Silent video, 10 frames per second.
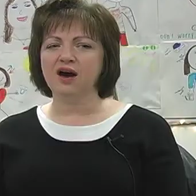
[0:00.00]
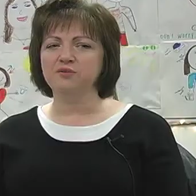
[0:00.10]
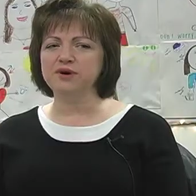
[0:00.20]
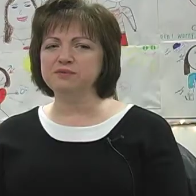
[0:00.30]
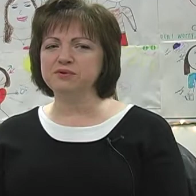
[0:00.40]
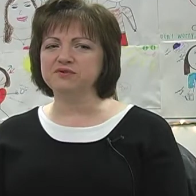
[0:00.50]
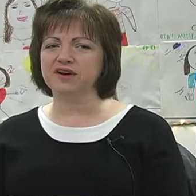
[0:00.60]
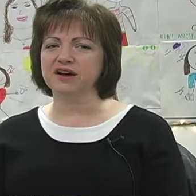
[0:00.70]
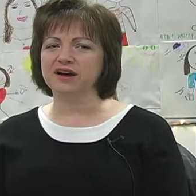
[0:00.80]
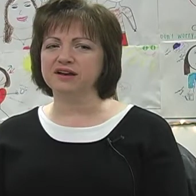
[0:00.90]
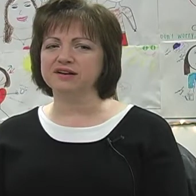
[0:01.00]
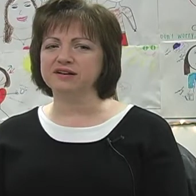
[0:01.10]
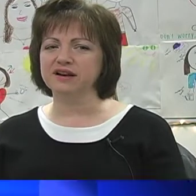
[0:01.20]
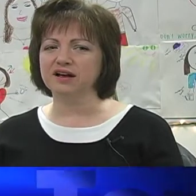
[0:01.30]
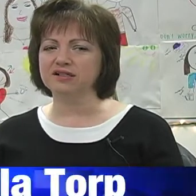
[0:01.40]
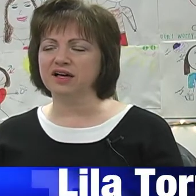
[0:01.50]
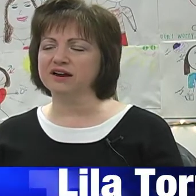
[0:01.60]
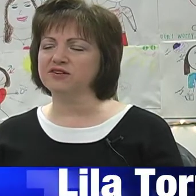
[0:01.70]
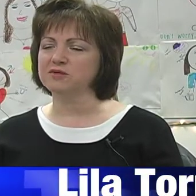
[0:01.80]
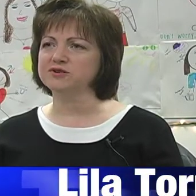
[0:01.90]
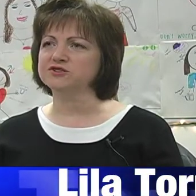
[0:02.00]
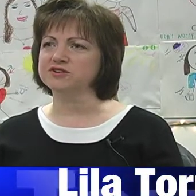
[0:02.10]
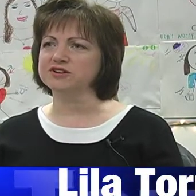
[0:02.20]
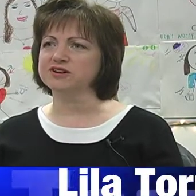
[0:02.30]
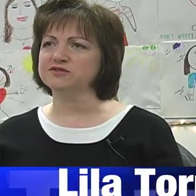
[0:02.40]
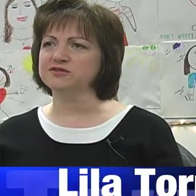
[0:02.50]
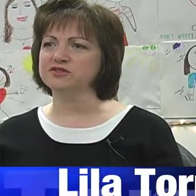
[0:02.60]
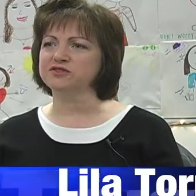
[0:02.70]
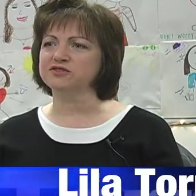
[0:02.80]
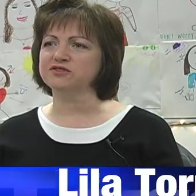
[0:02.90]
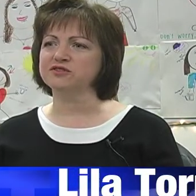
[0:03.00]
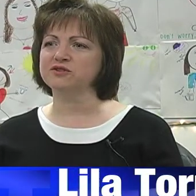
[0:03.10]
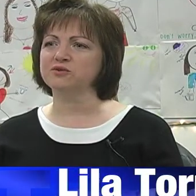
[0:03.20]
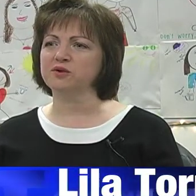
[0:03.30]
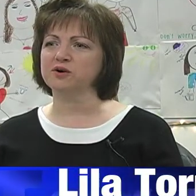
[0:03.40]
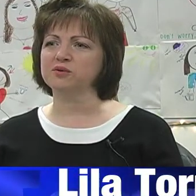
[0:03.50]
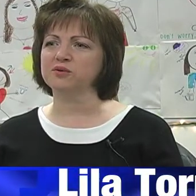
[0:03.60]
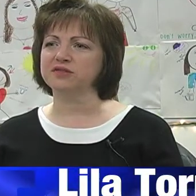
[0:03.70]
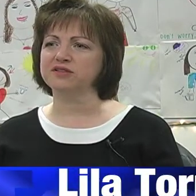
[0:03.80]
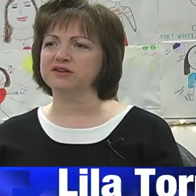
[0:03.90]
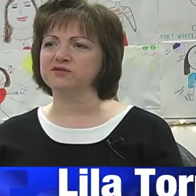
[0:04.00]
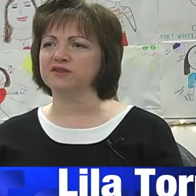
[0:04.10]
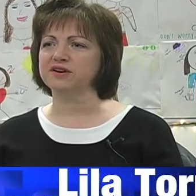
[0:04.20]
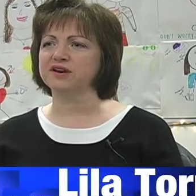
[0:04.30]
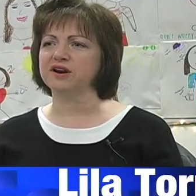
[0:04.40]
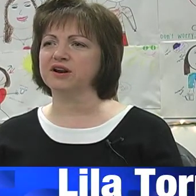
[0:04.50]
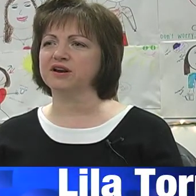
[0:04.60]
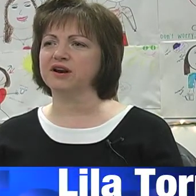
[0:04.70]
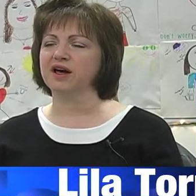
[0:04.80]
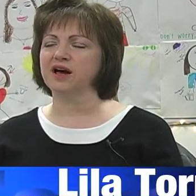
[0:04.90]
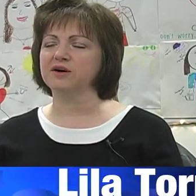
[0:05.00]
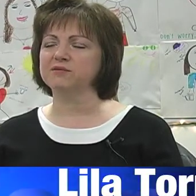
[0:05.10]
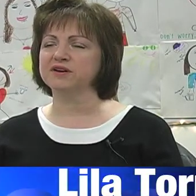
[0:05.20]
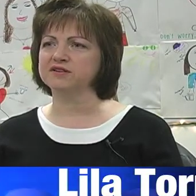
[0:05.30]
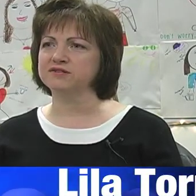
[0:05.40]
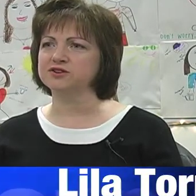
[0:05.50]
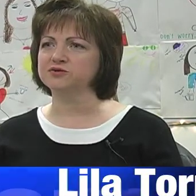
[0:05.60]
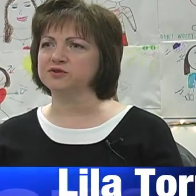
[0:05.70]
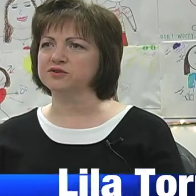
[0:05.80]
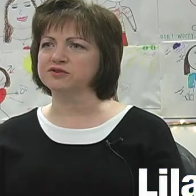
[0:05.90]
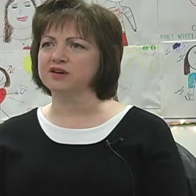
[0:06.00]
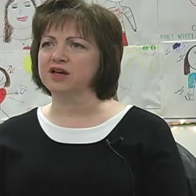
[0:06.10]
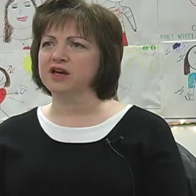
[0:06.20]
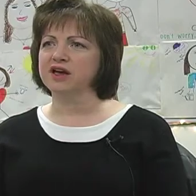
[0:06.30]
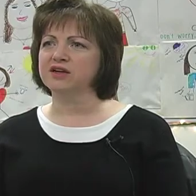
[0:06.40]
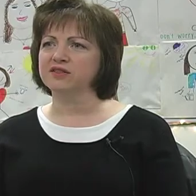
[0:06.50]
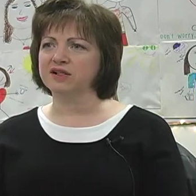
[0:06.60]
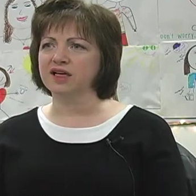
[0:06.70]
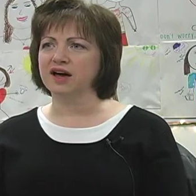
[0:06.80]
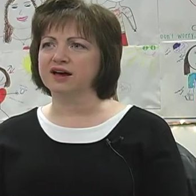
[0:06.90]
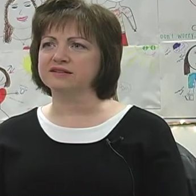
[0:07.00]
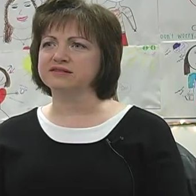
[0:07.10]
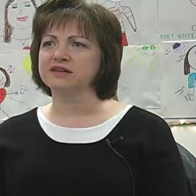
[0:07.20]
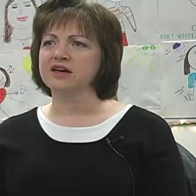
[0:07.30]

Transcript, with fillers: We provide a lot of opportunity for students to work with different um, individuals in the class